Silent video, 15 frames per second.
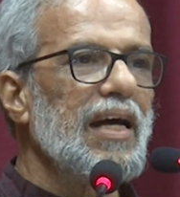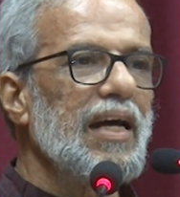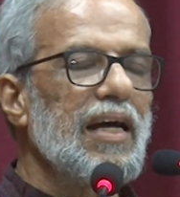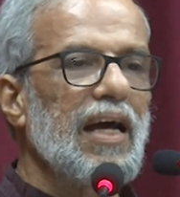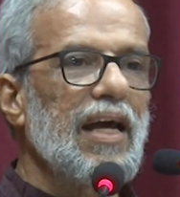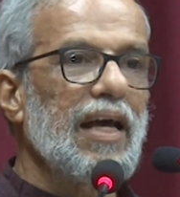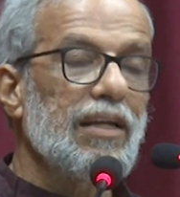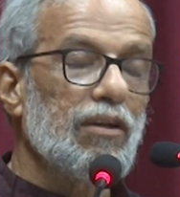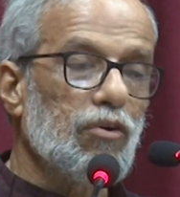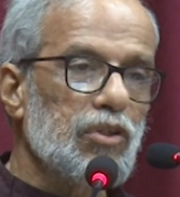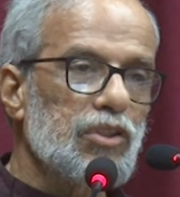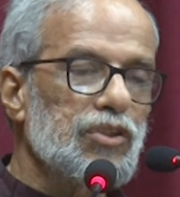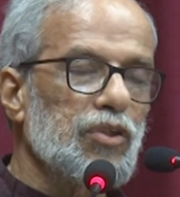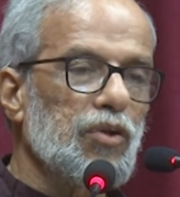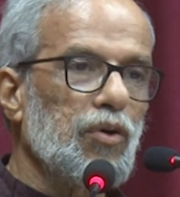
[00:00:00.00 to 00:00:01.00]
And
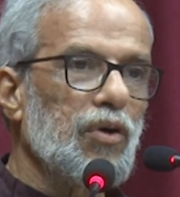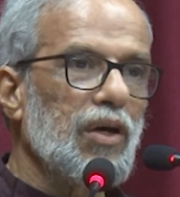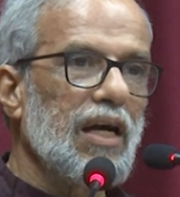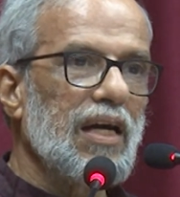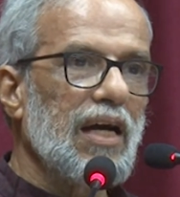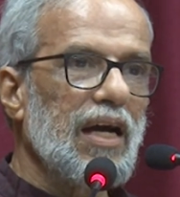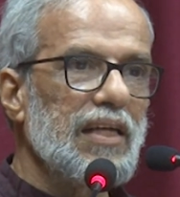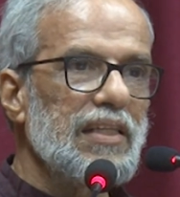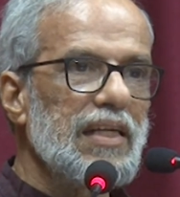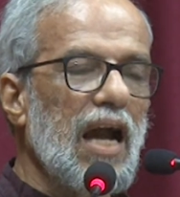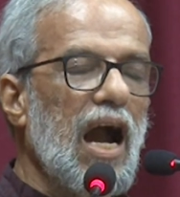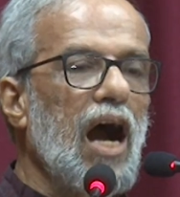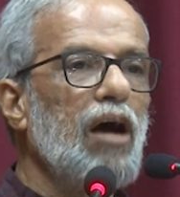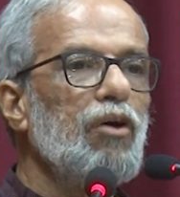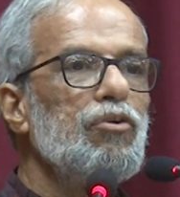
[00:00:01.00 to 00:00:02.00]
also
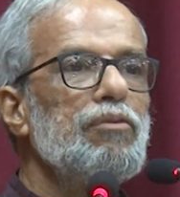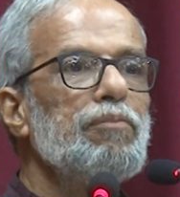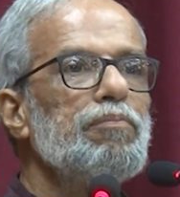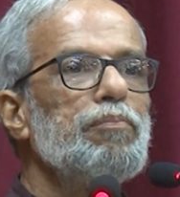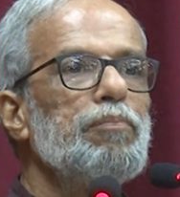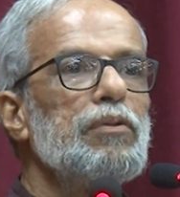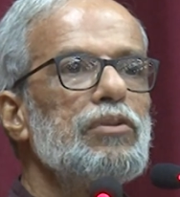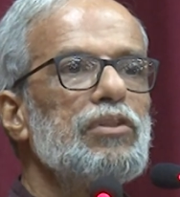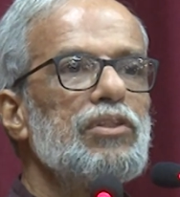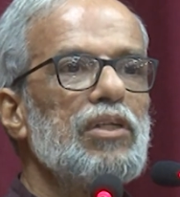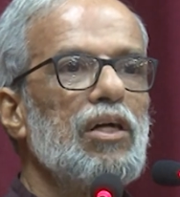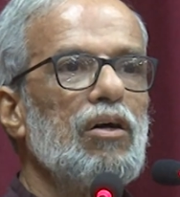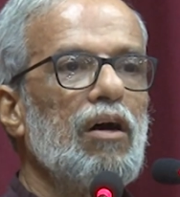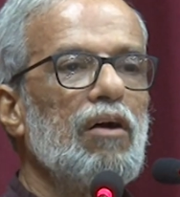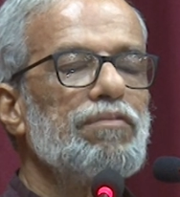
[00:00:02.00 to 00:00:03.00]
the output
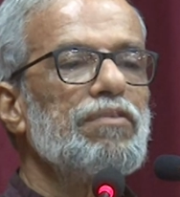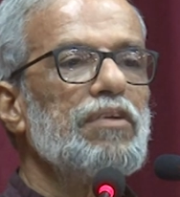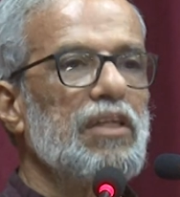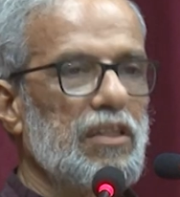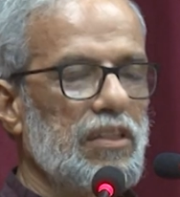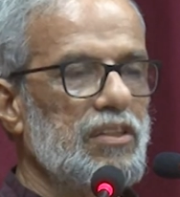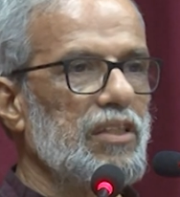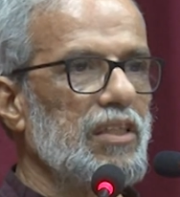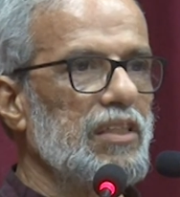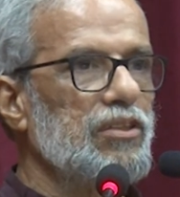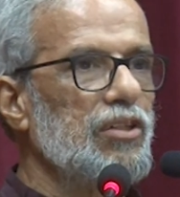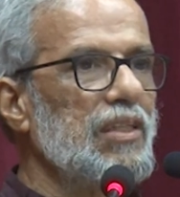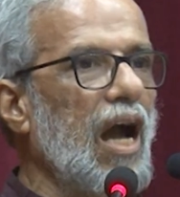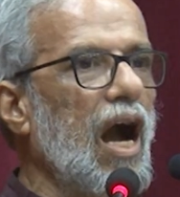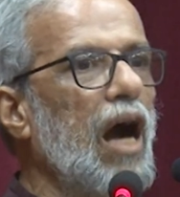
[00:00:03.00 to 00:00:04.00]
of
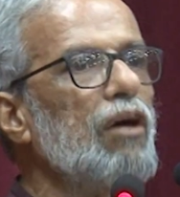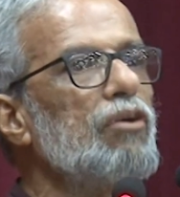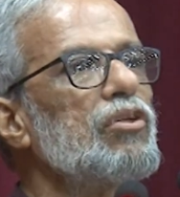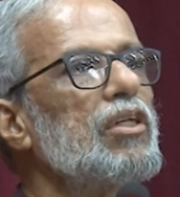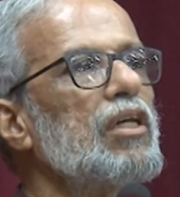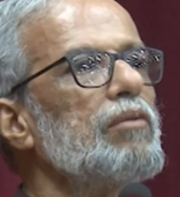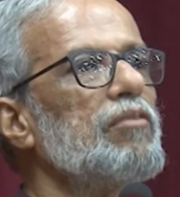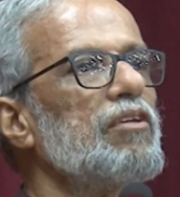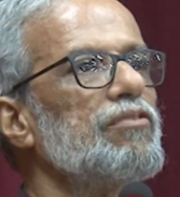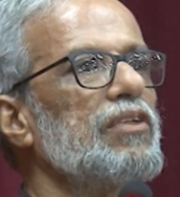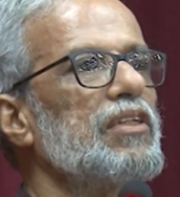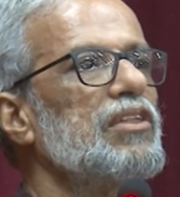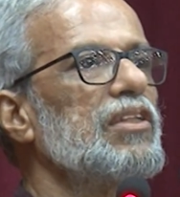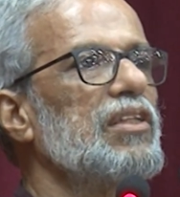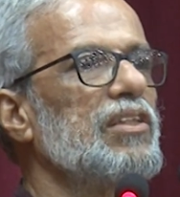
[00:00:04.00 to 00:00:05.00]
research, or the outcome of
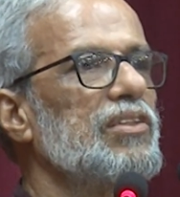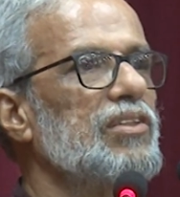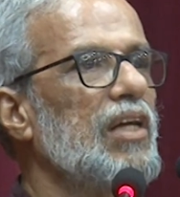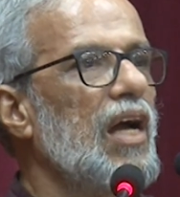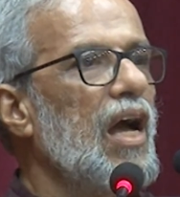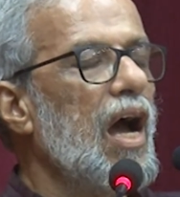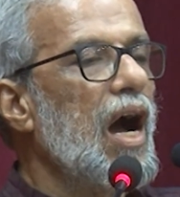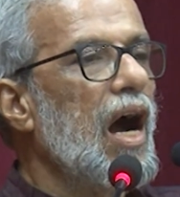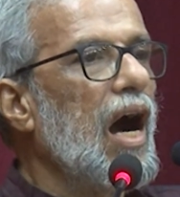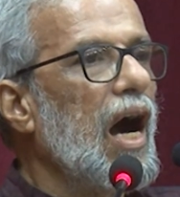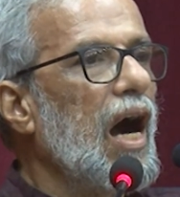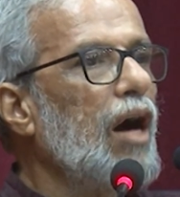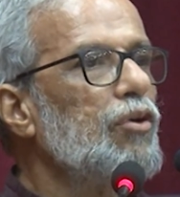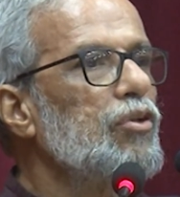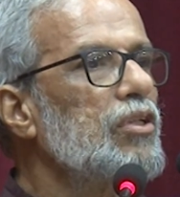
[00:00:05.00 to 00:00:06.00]
research.
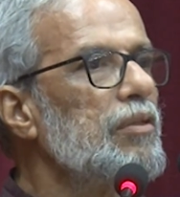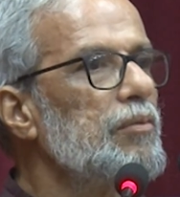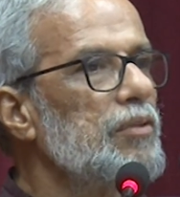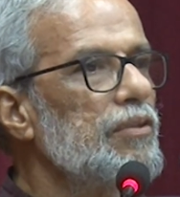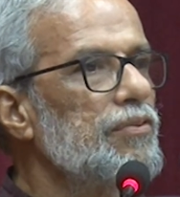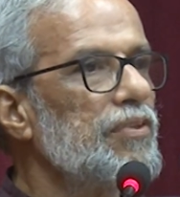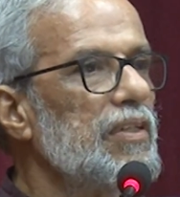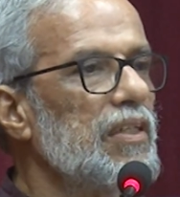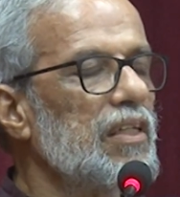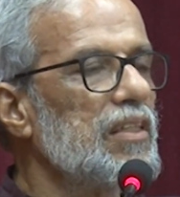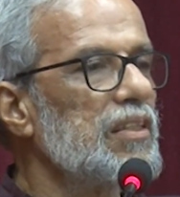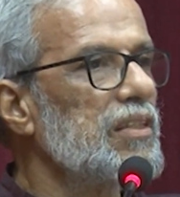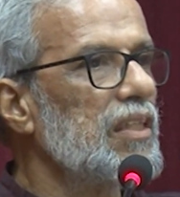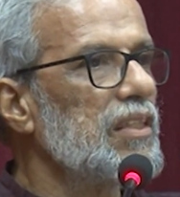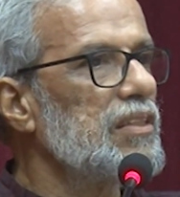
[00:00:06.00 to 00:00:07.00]
Outcome of
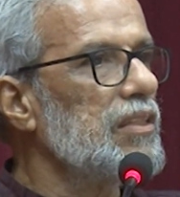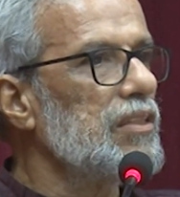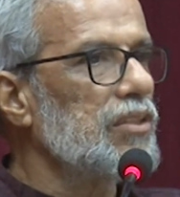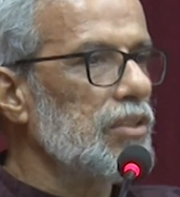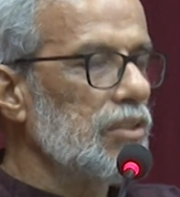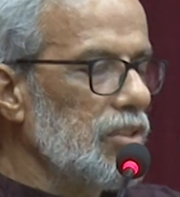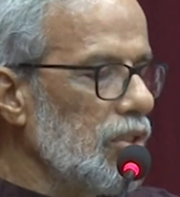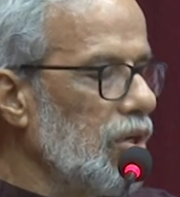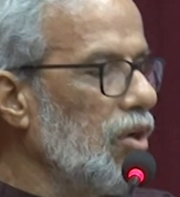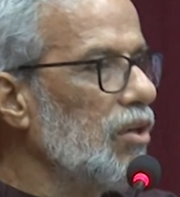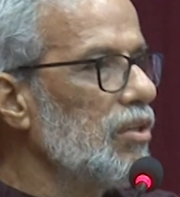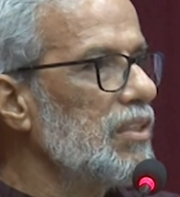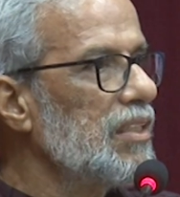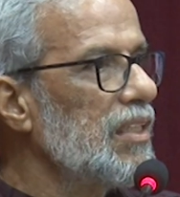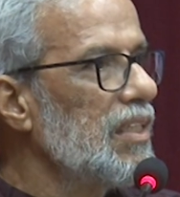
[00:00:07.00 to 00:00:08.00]
research is
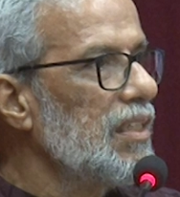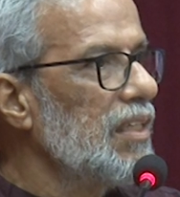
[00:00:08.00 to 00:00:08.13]
not